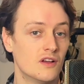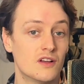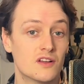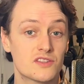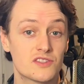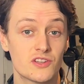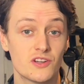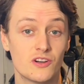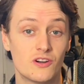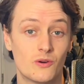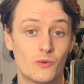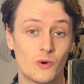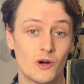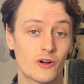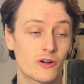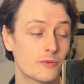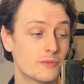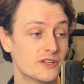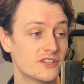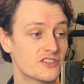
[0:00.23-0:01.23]
So,
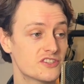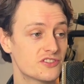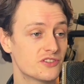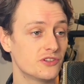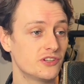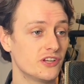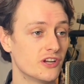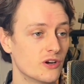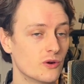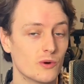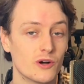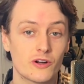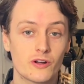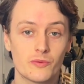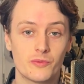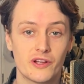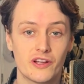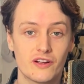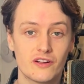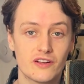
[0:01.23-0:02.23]
welcome in the studio. Welcome
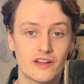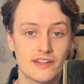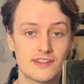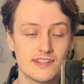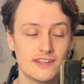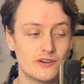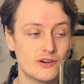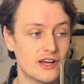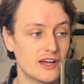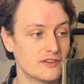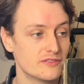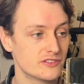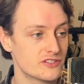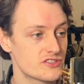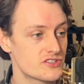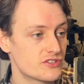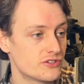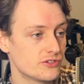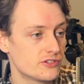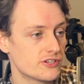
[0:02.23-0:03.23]
here at LilHeaven
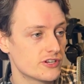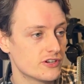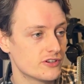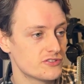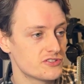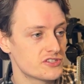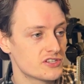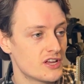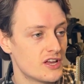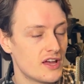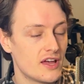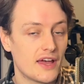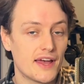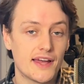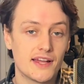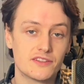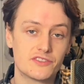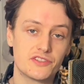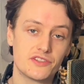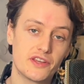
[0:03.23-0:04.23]
Studios.
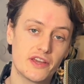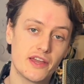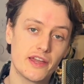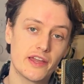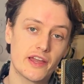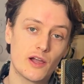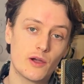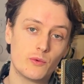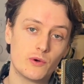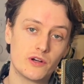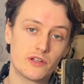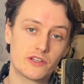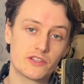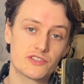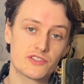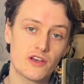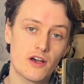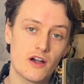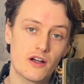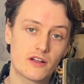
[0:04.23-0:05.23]
And today I want to
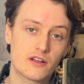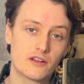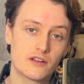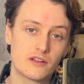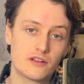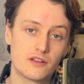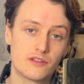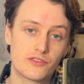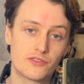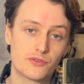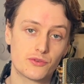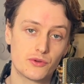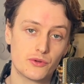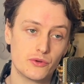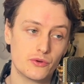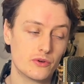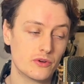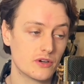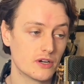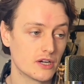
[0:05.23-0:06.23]
talk
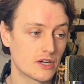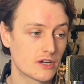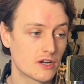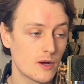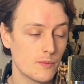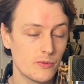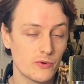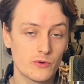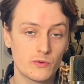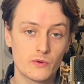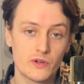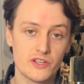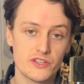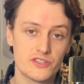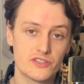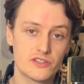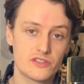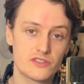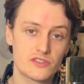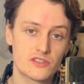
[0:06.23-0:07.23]
through a couple of
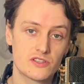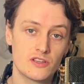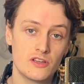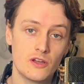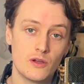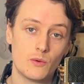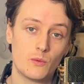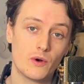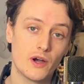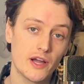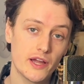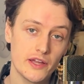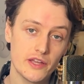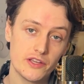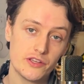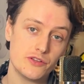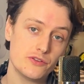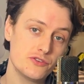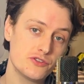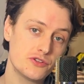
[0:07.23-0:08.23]
reasons why
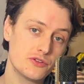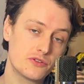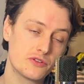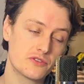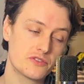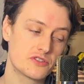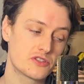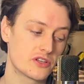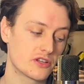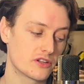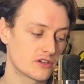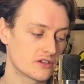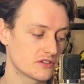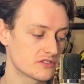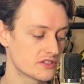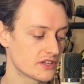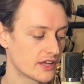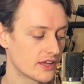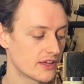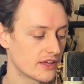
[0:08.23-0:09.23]
you should consider
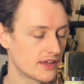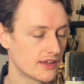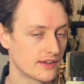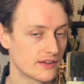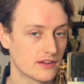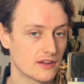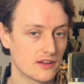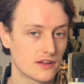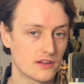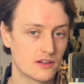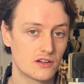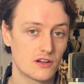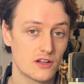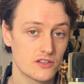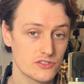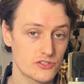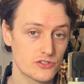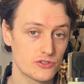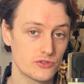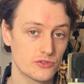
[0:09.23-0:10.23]
taking a
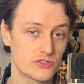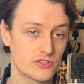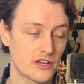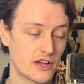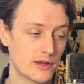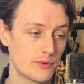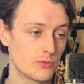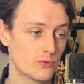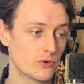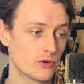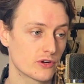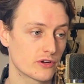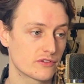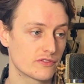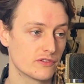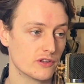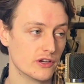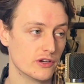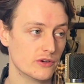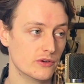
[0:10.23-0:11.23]
console type
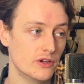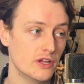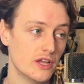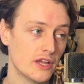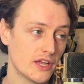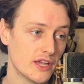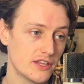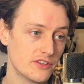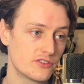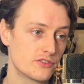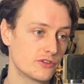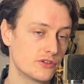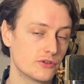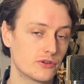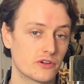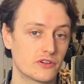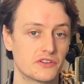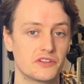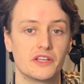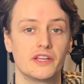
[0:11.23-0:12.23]
workflow into
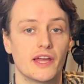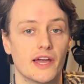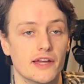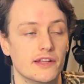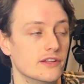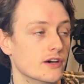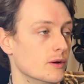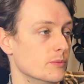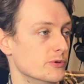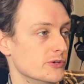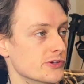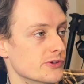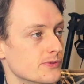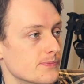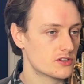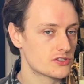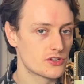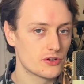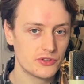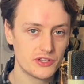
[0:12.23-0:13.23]
your DAW.
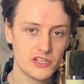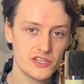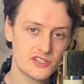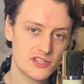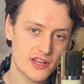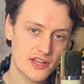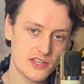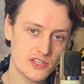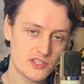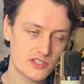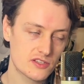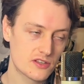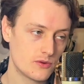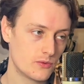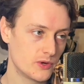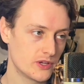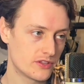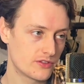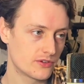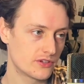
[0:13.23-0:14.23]
So, these days
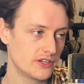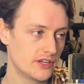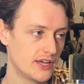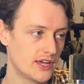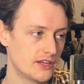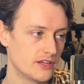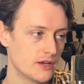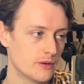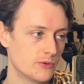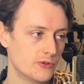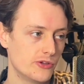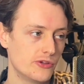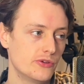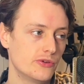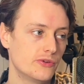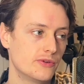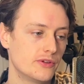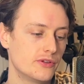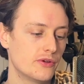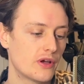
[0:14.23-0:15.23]
with your DAW,
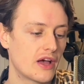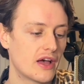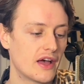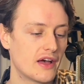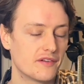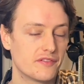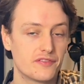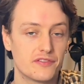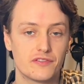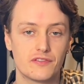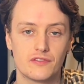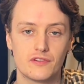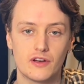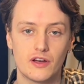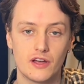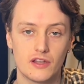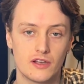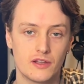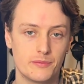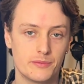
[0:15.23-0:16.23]
you have
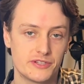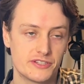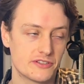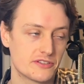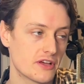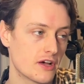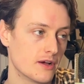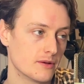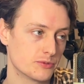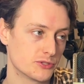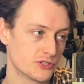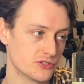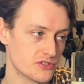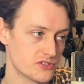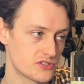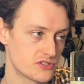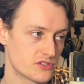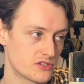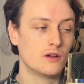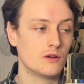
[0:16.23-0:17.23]
unlimited
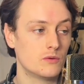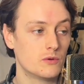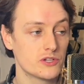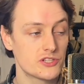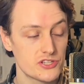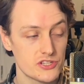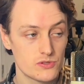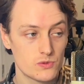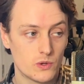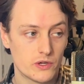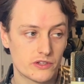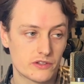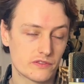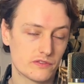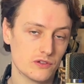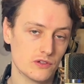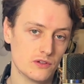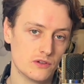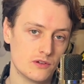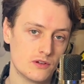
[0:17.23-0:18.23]
options, which is
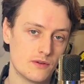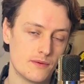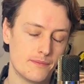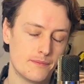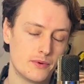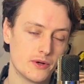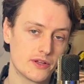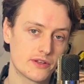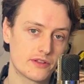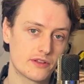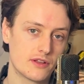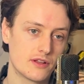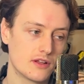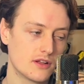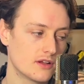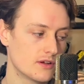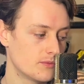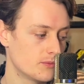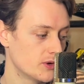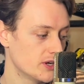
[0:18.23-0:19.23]
wonderful. But
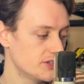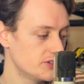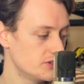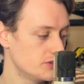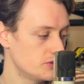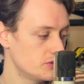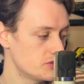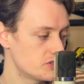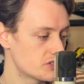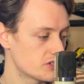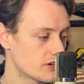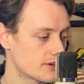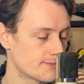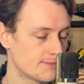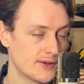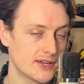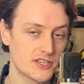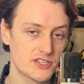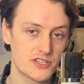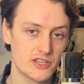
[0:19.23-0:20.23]
when you start
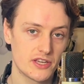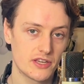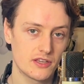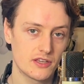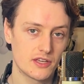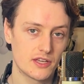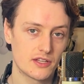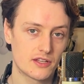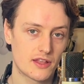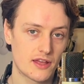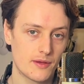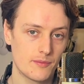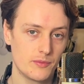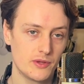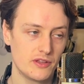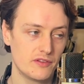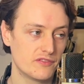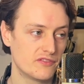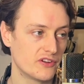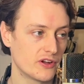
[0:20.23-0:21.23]
mixing, it can
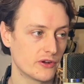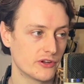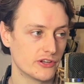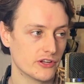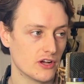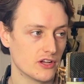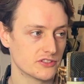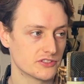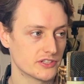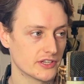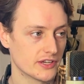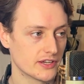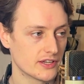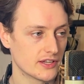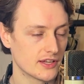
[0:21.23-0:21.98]
be very daunting.